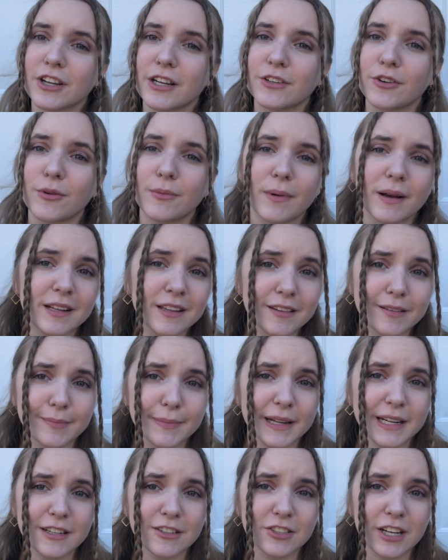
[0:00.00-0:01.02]
I don't mind
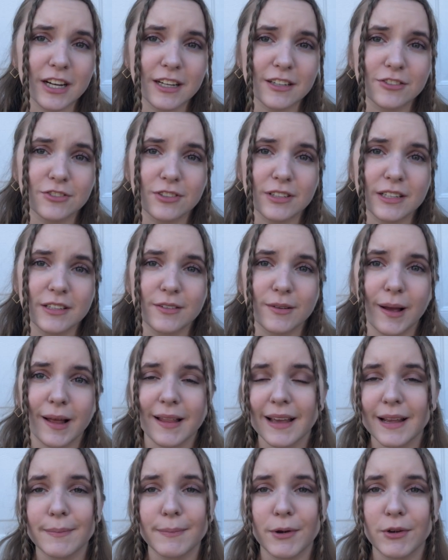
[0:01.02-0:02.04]
Spanish actually, so I
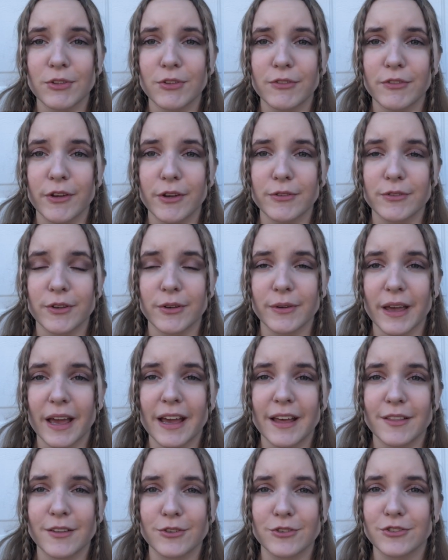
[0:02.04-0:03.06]
like both of those
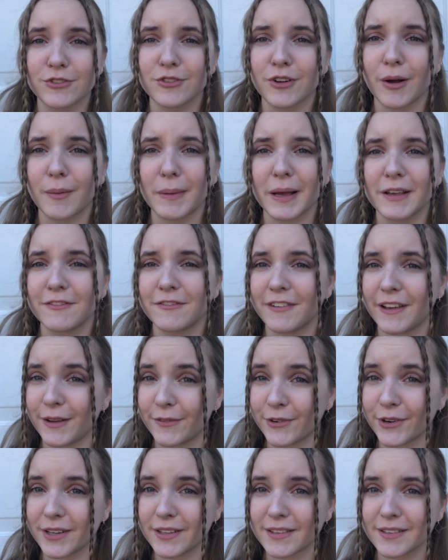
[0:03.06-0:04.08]
okay. They're just not my
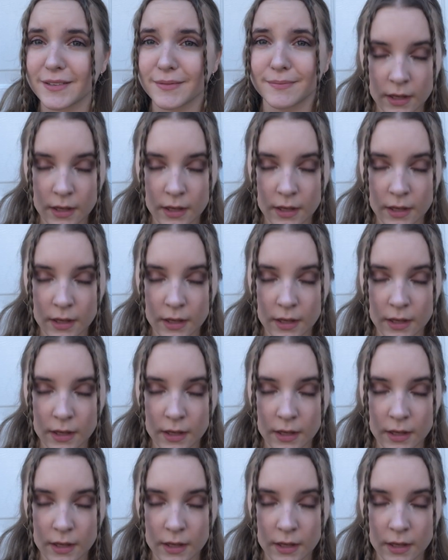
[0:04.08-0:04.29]
favorites.